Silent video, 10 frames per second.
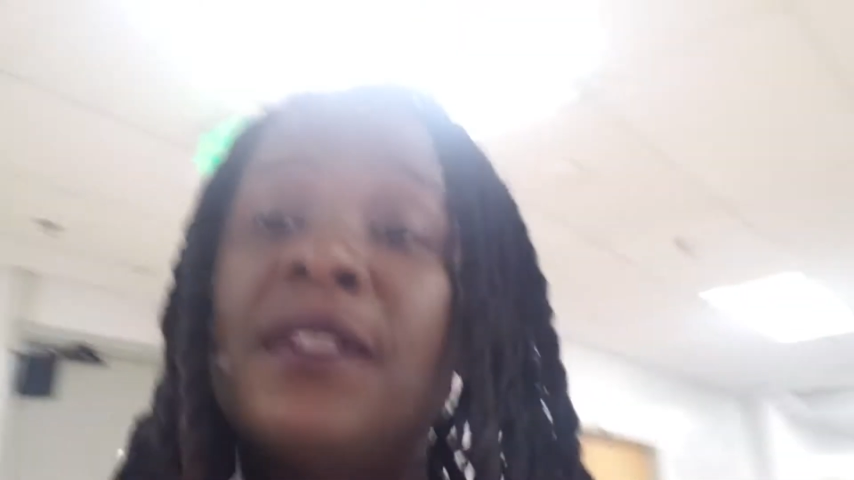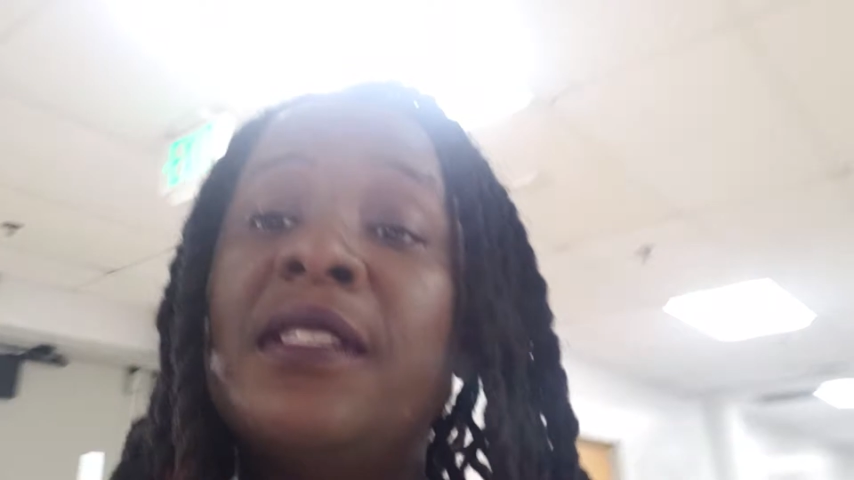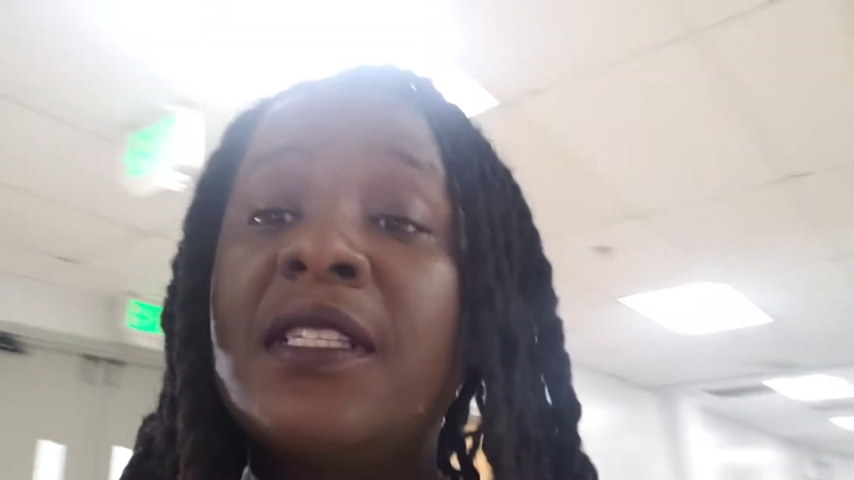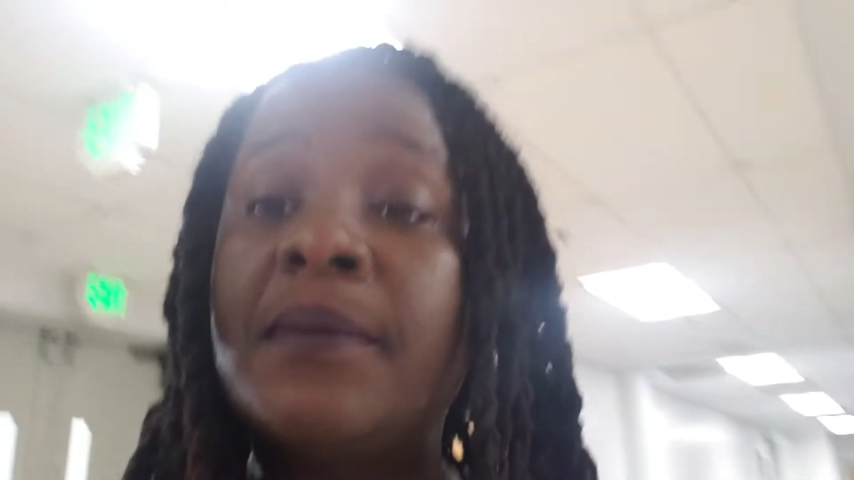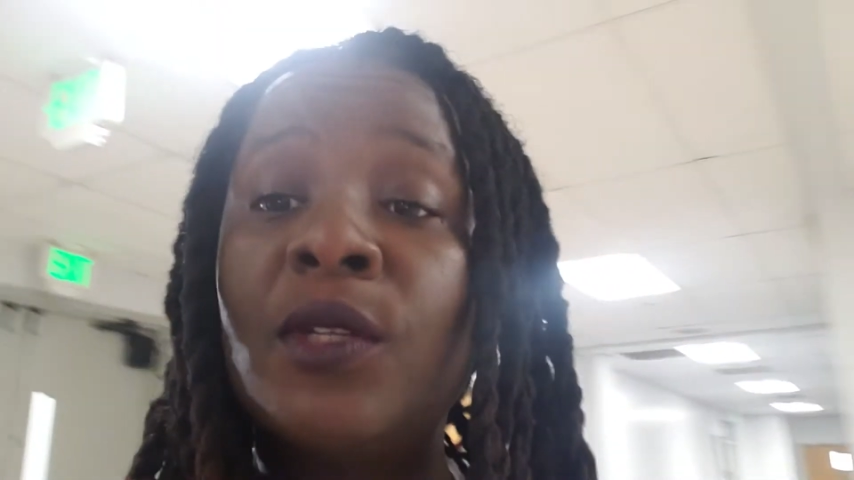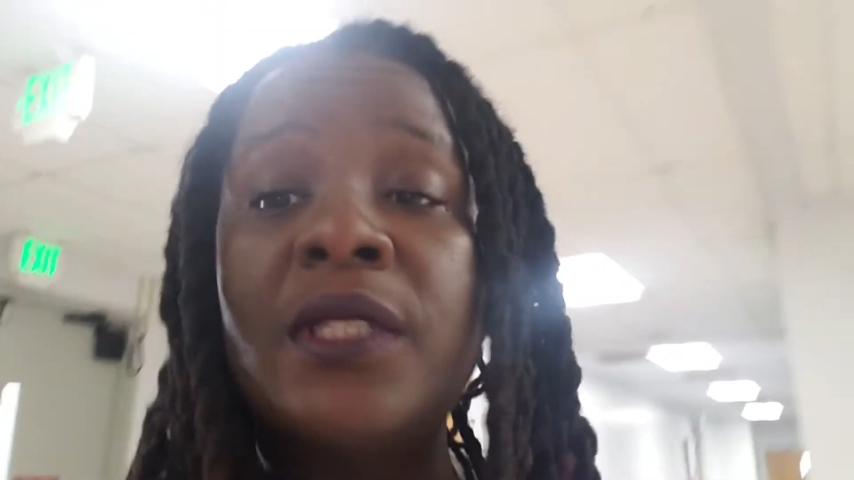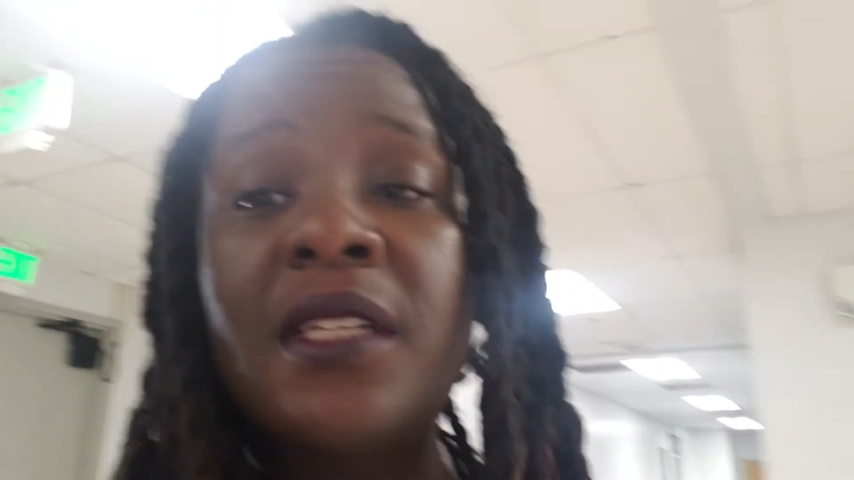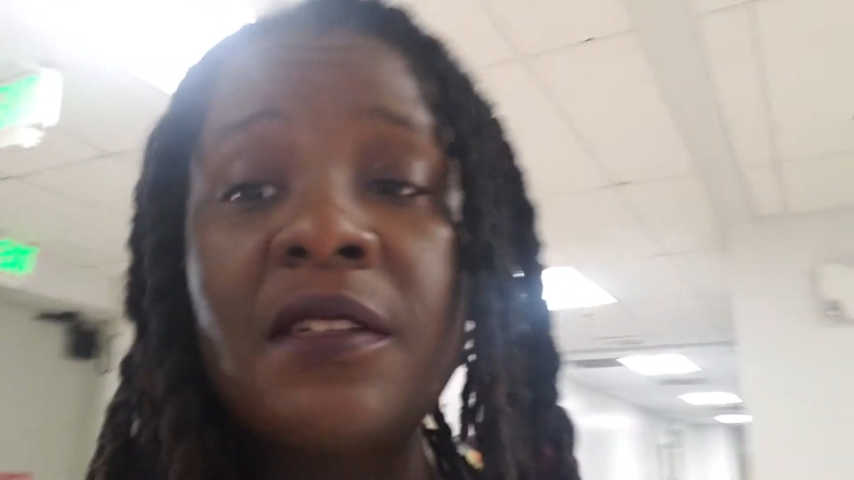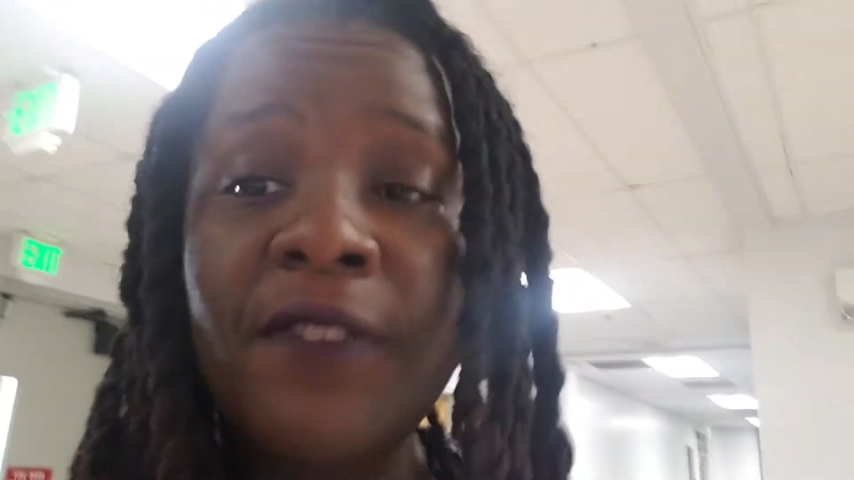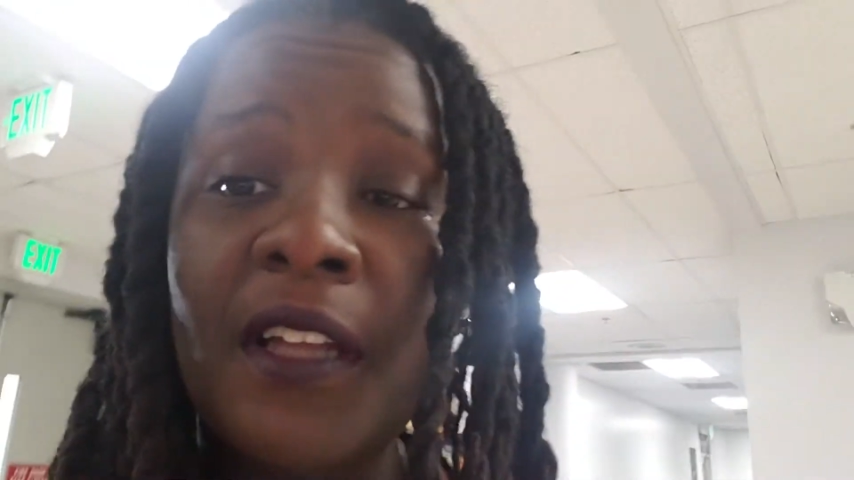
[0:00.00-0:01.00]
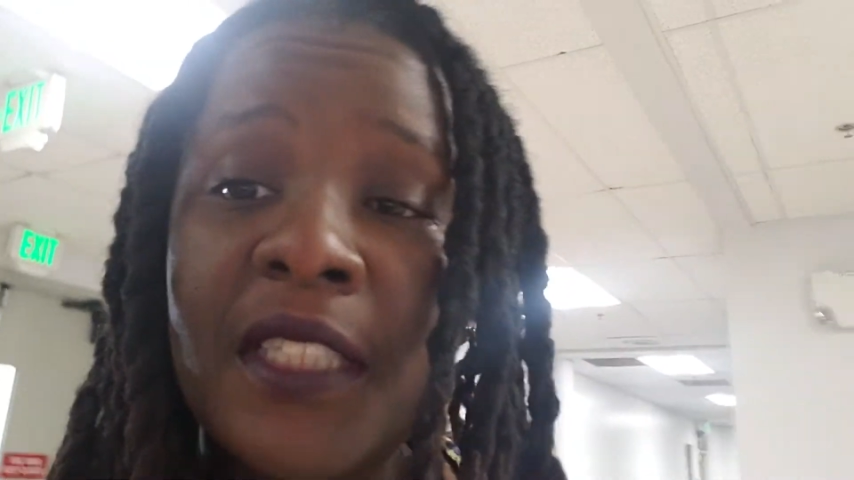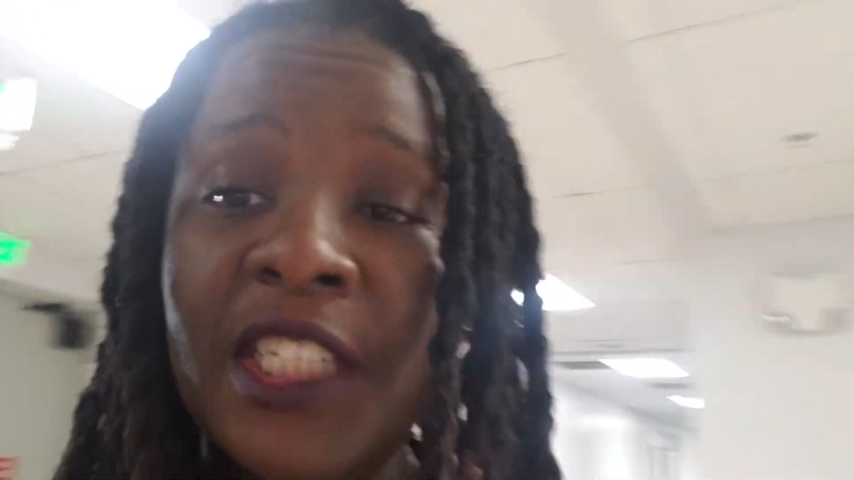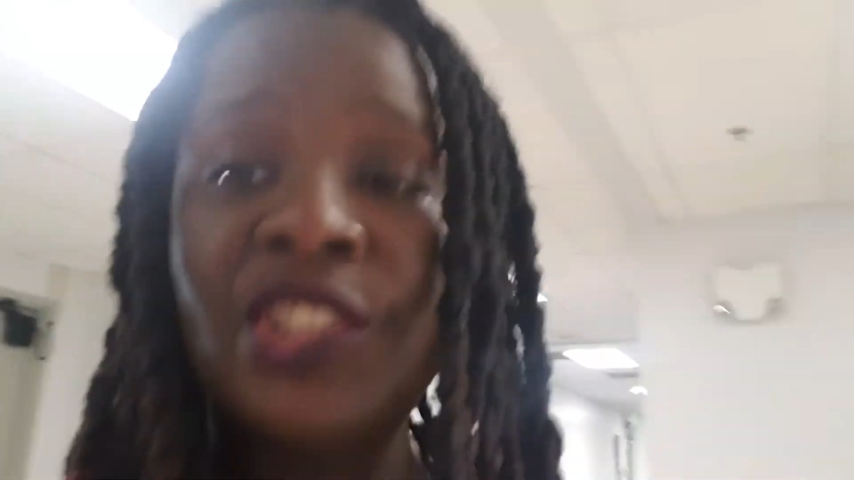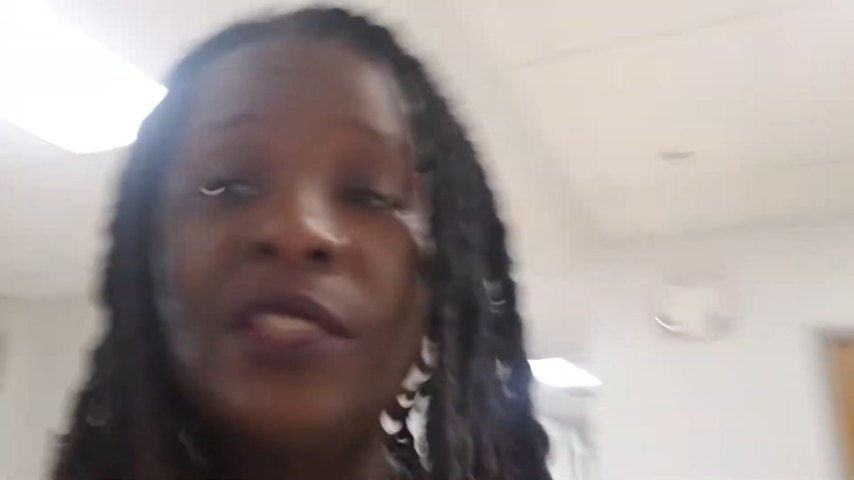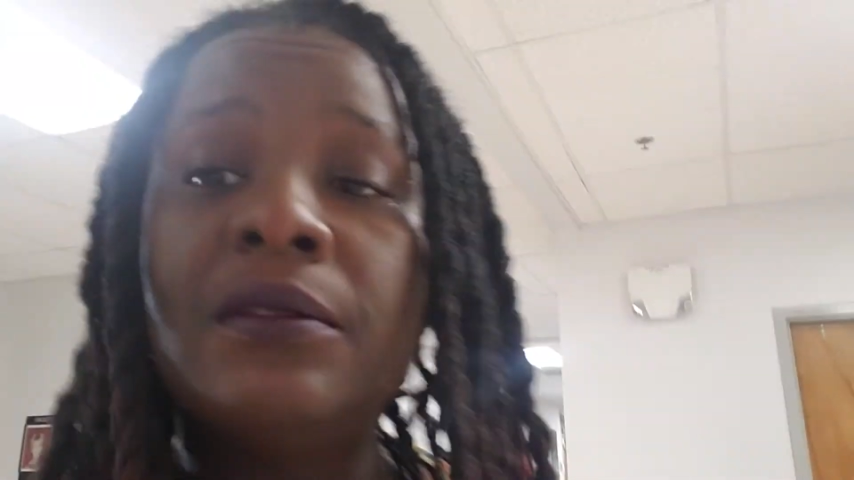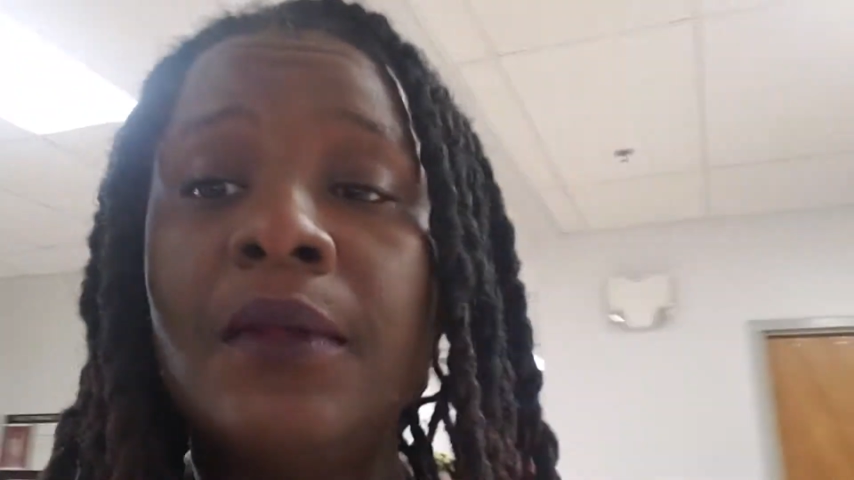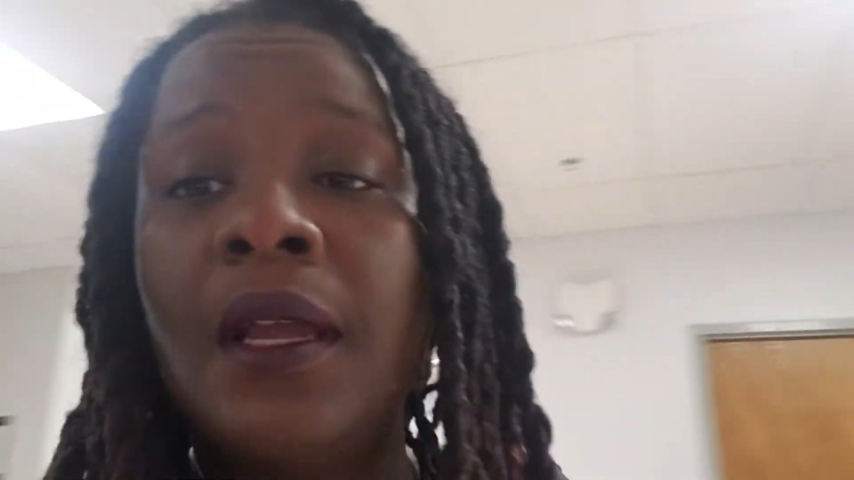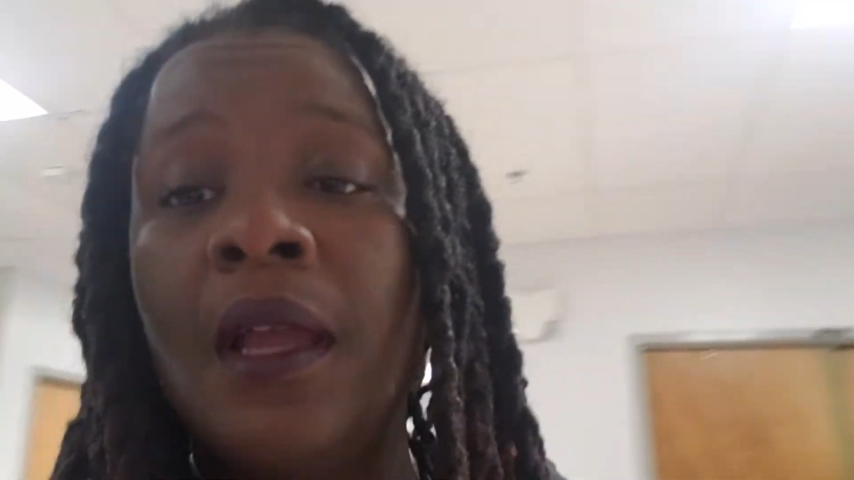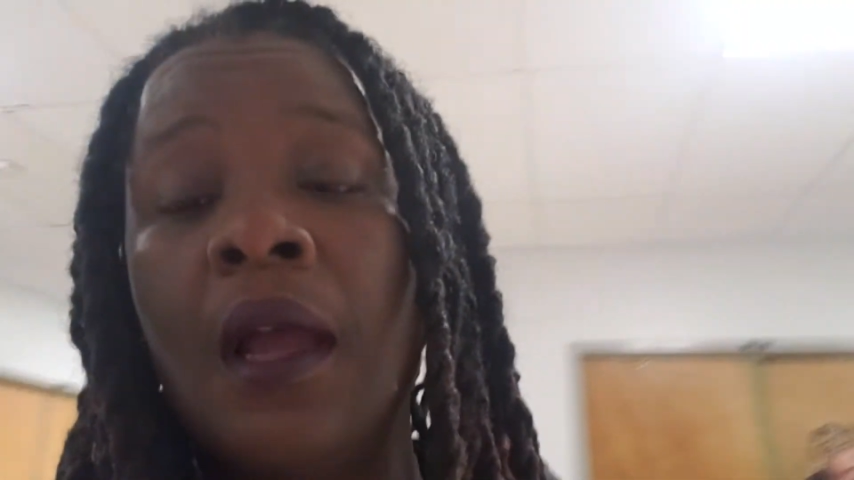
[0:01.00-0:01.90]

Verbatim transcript: the Seminole Delta Foundation